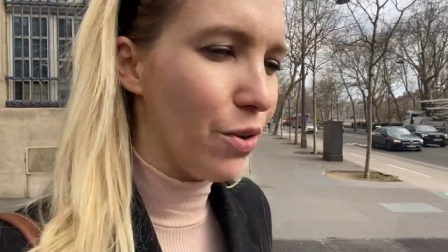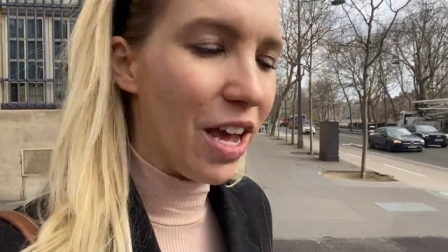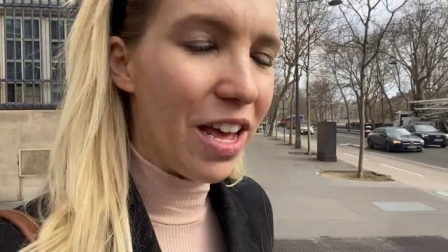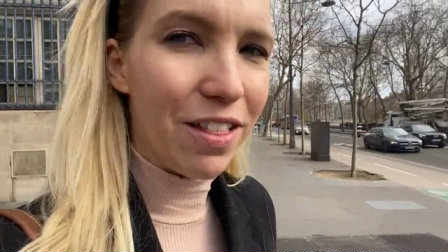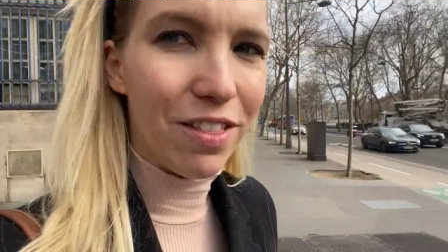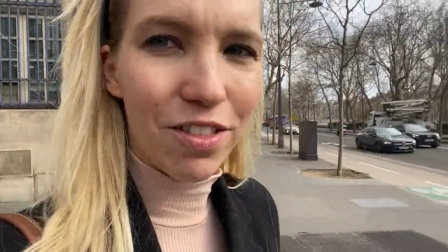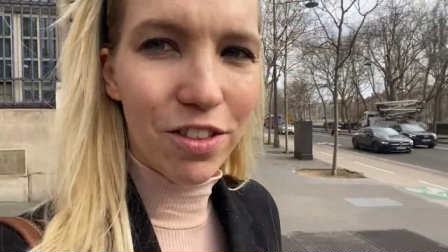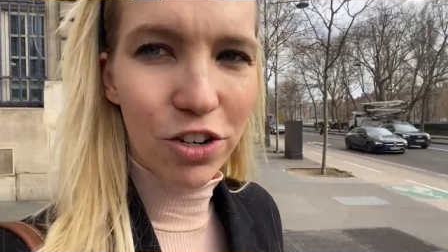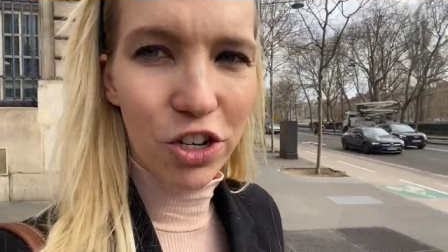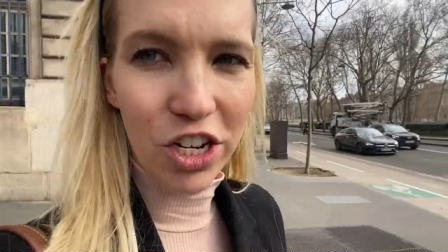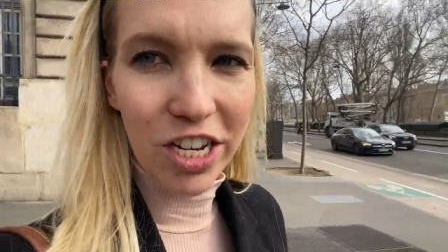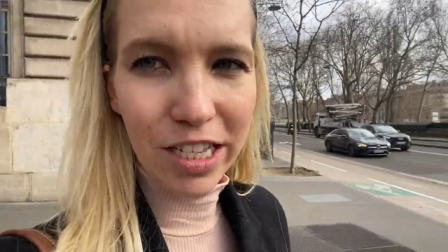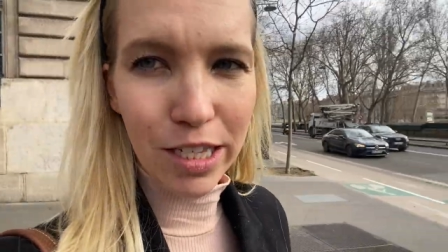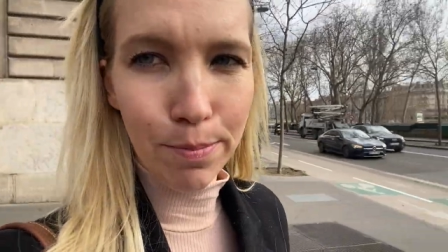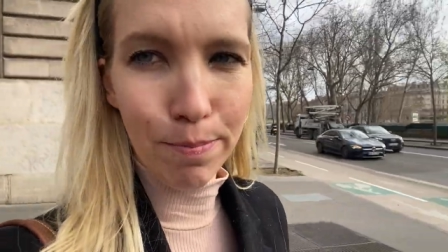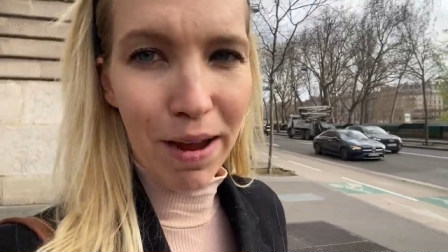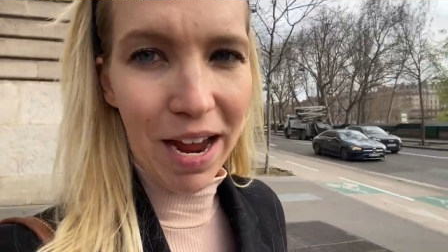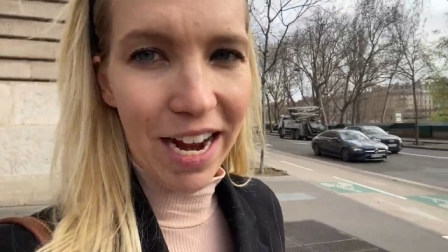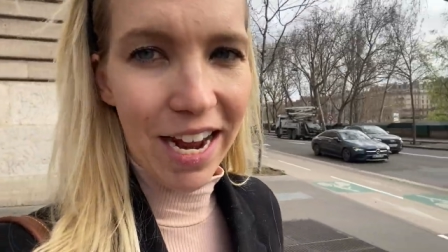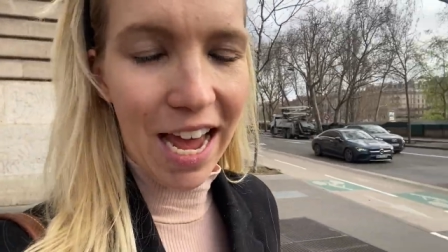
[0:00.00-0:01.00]
get the cheese
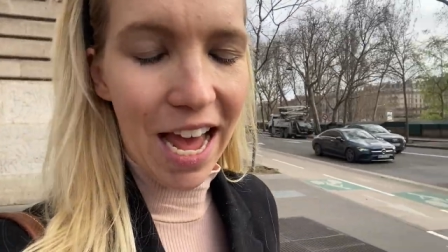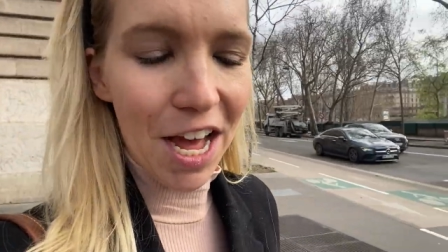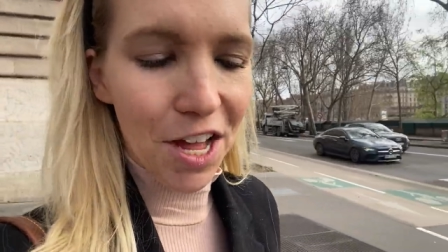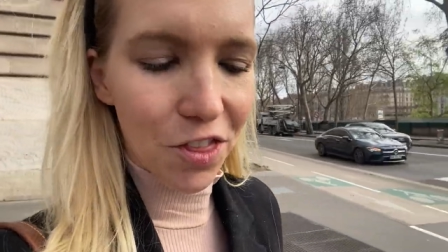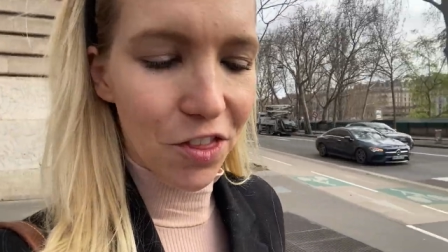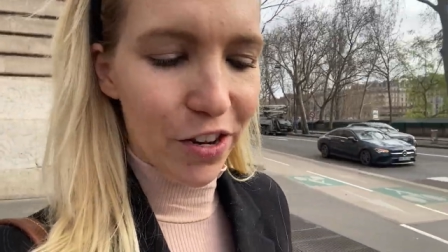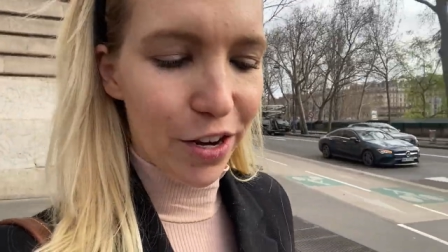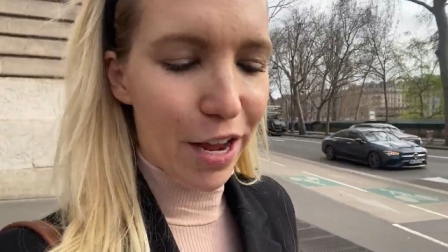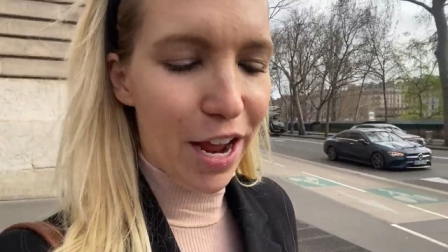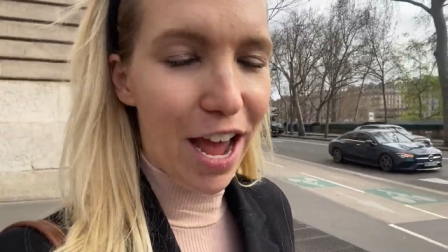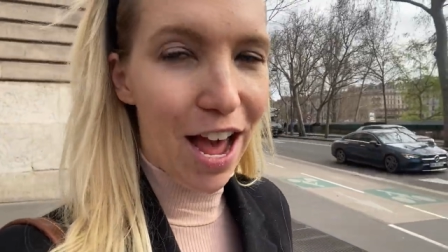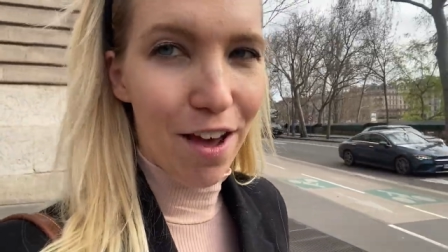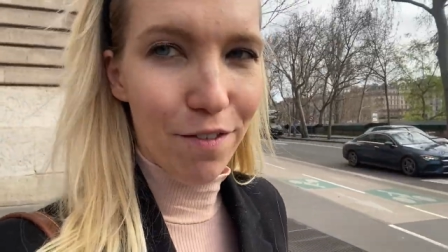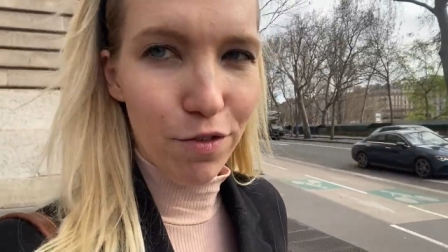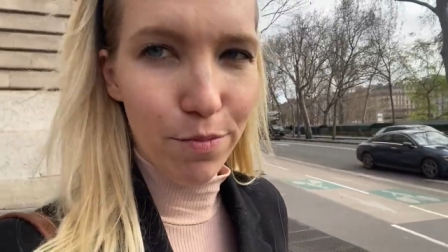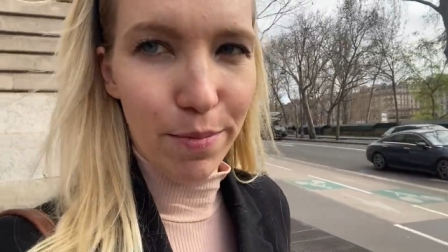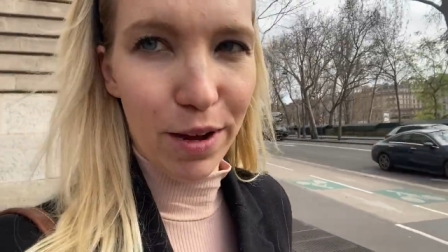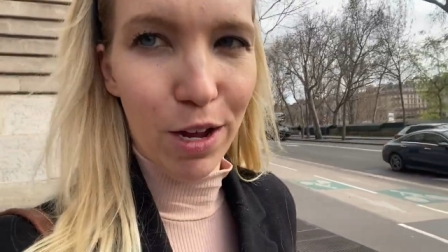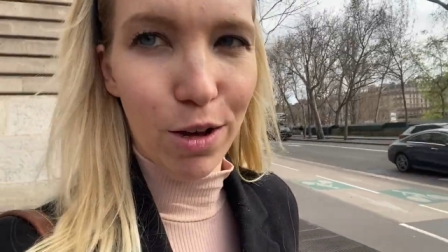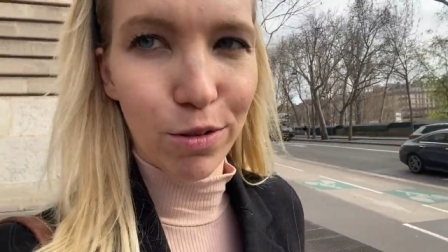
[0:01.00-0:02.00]
and baguette that I have
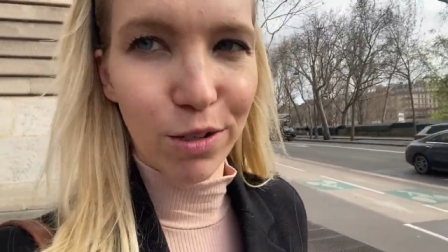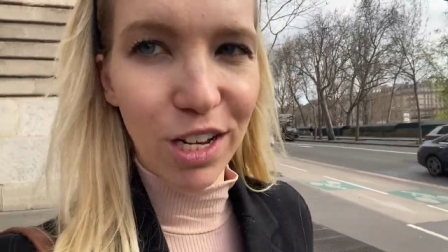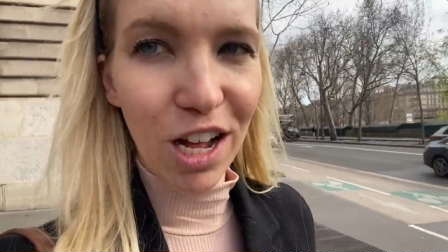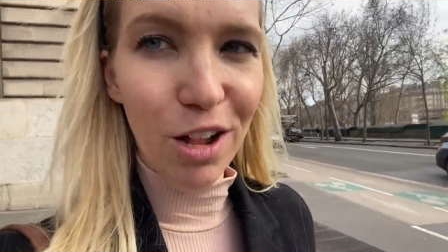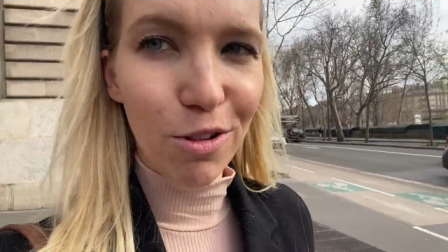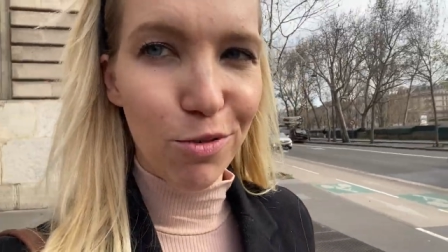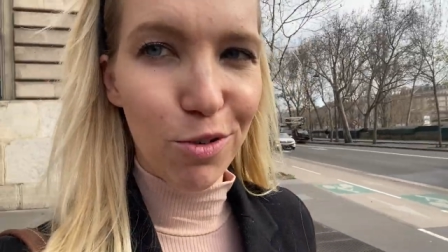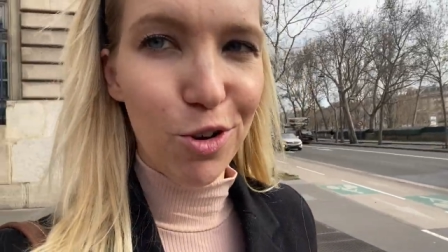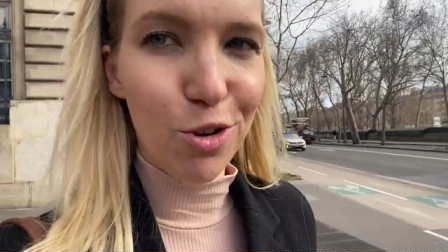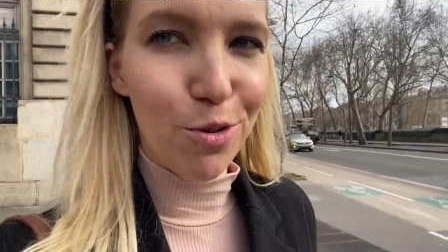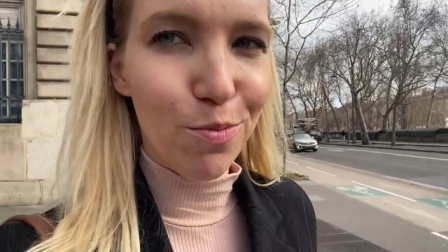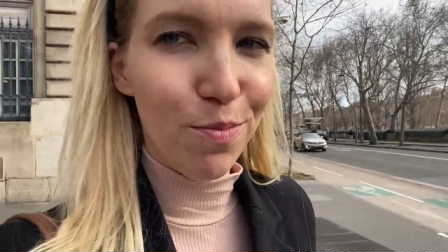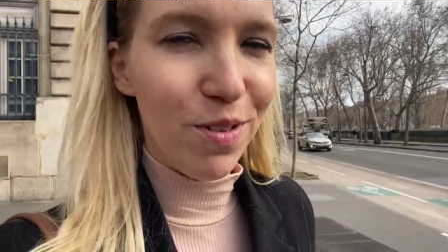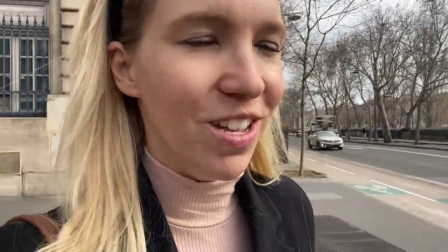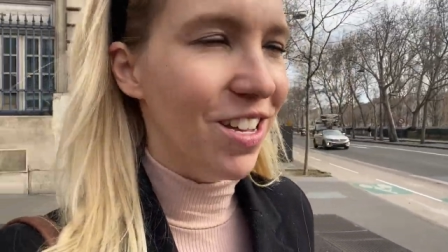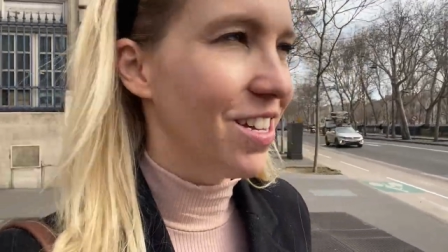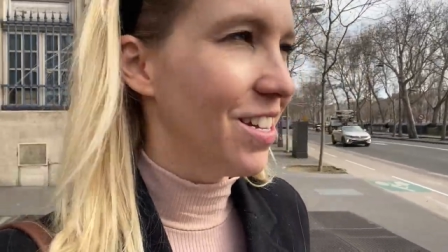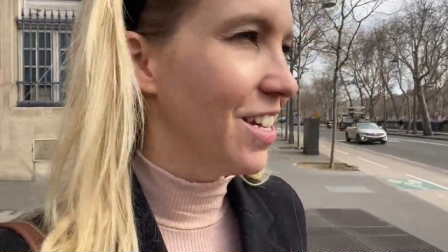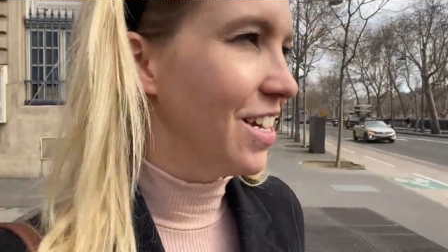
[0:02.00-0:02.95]
in my hotel room.